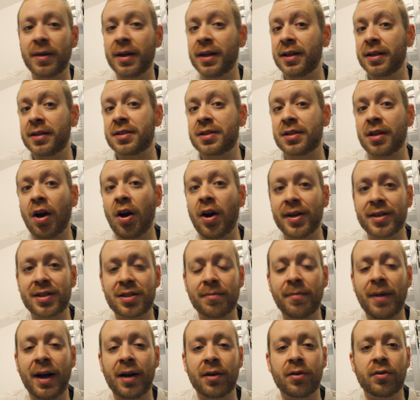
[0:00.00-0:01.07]
It's starting
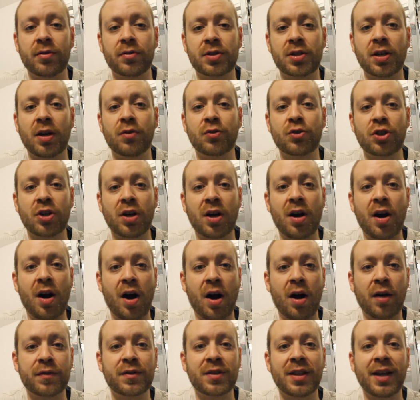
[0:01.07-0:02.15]
to mount on Solskjaer
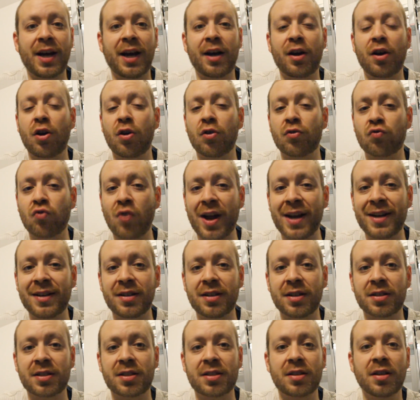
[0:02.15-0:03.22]
after that
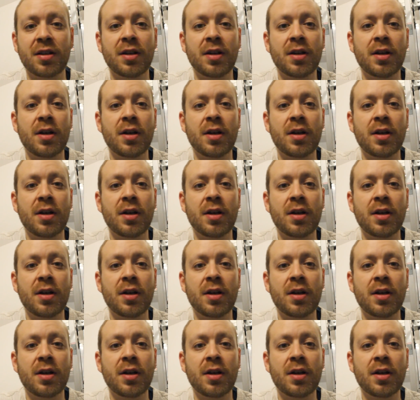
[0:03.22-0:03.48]
horrendous